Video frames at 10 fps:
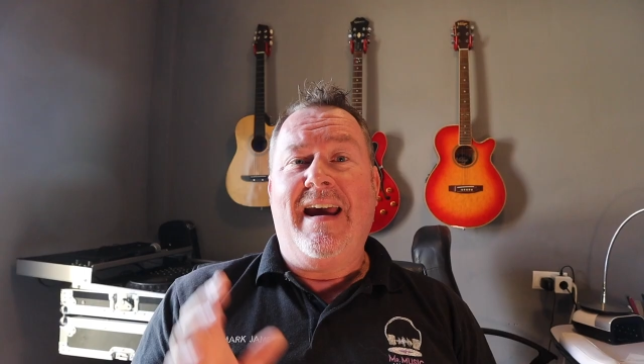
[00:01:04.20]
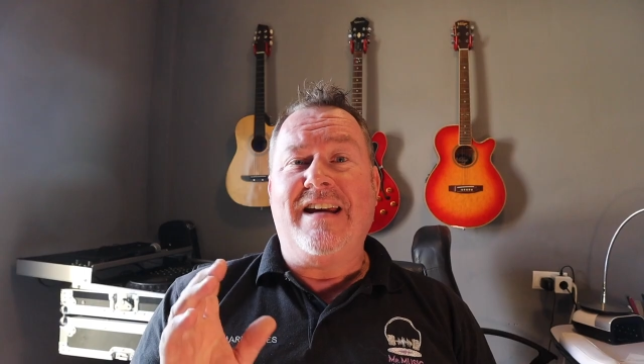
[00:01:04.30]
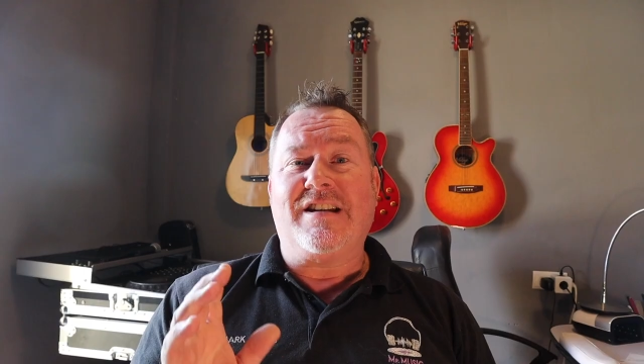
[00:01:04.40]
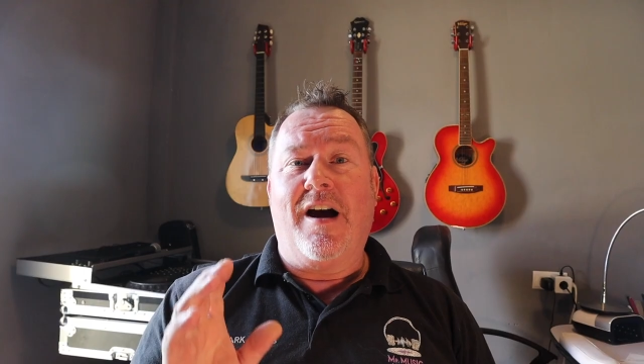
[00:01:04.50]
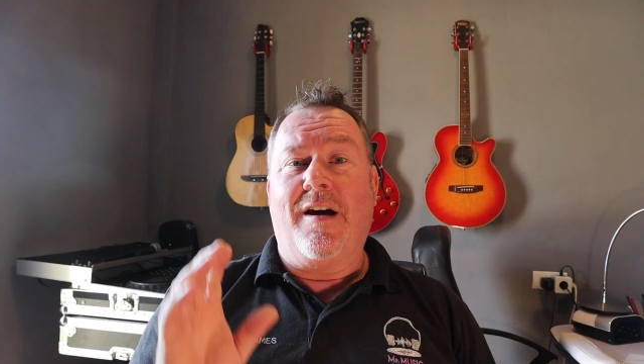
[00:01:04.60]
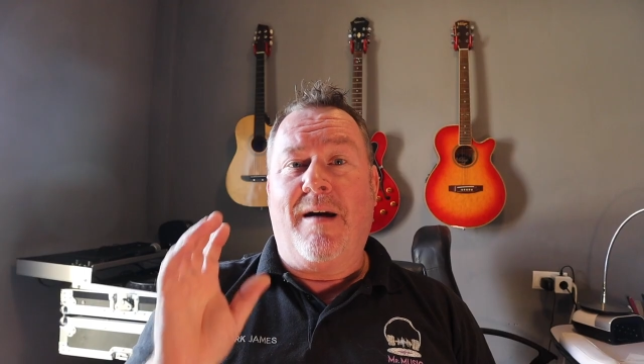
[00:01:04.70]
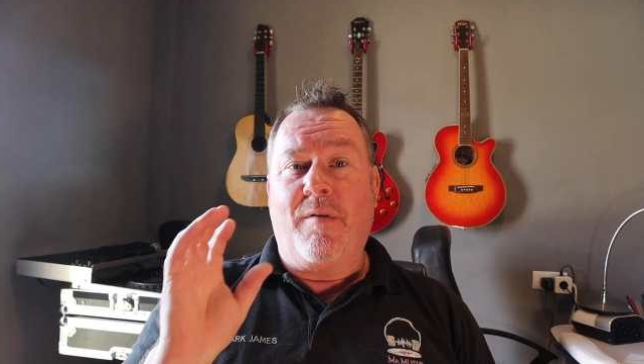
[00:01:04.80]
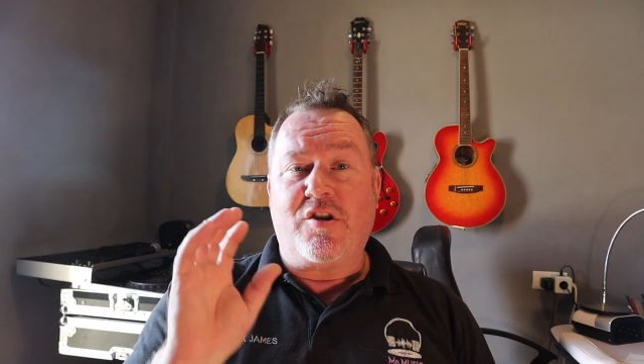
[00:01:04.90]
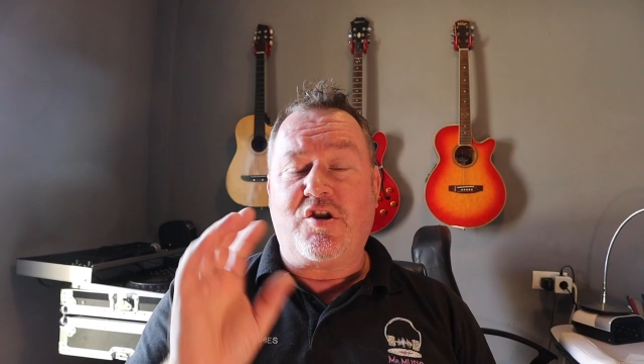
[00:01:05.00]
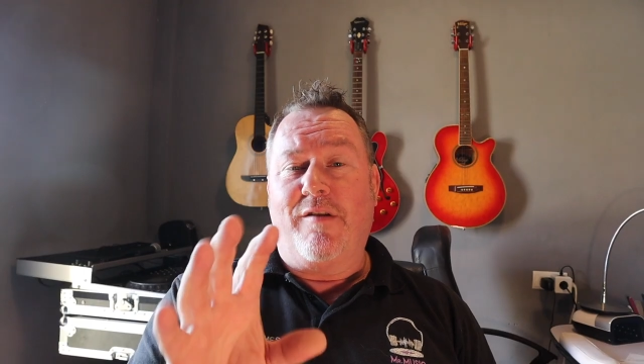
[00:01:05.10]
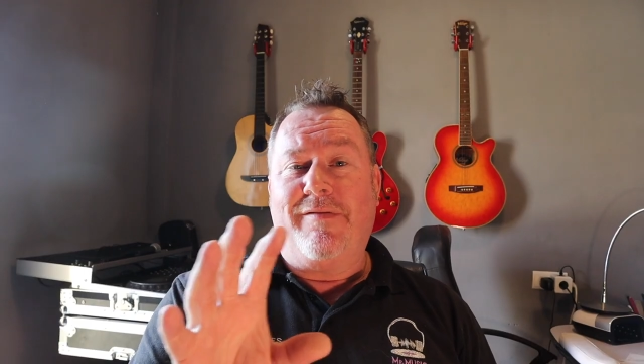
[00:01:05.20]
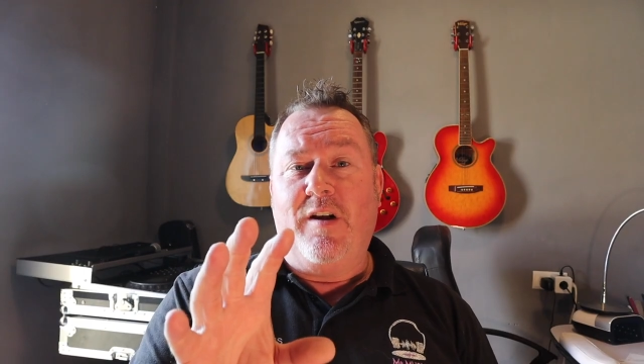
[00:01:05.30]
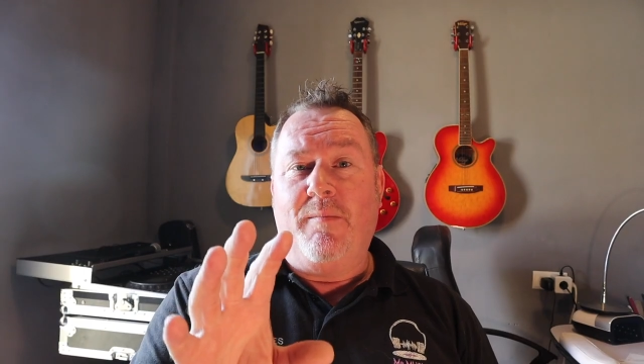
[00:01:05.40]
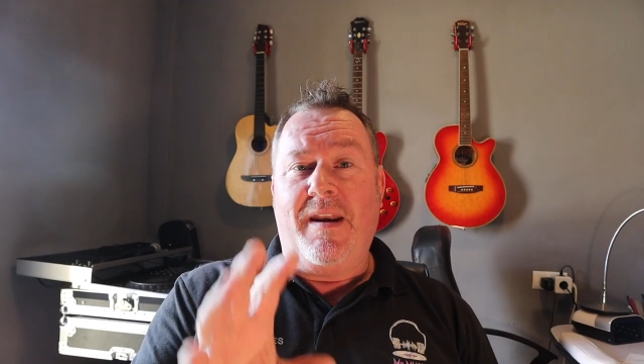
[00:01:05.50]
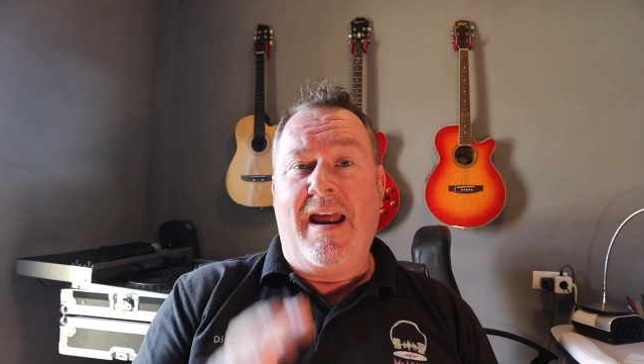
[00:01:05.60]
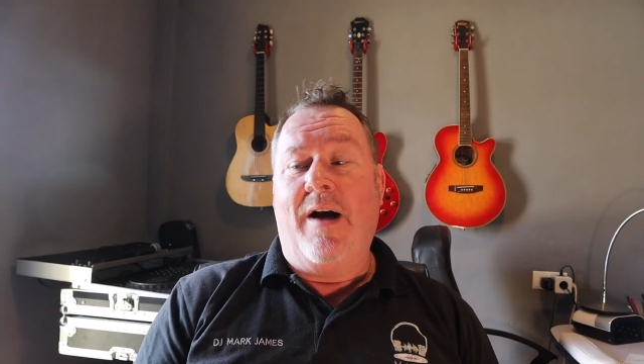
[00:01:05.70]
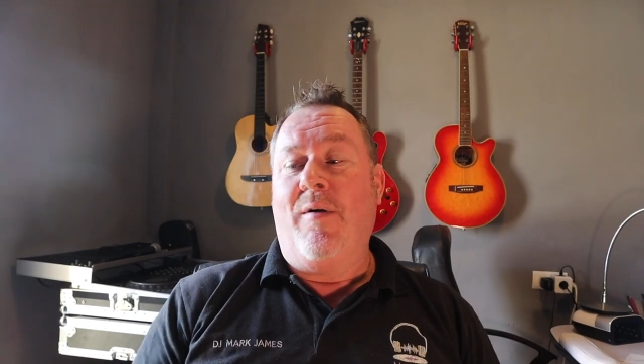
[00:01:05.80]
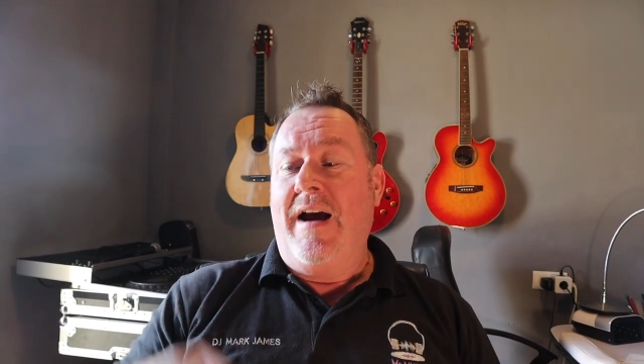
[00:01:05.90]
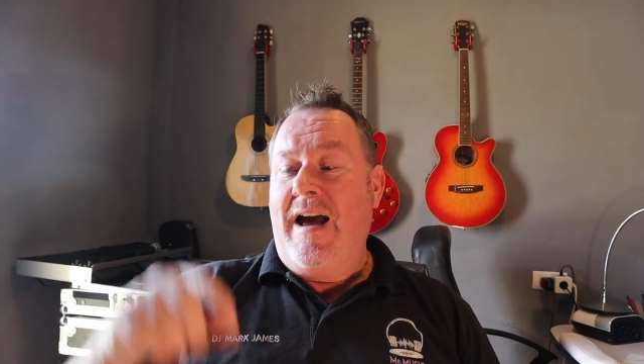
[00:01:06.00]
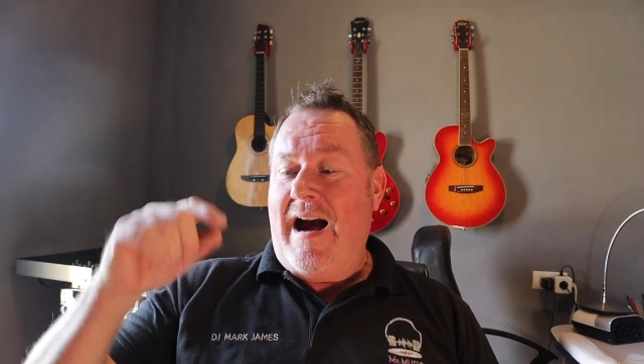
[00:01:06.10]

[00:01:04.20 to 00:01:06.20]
is I'm going to stop filming now.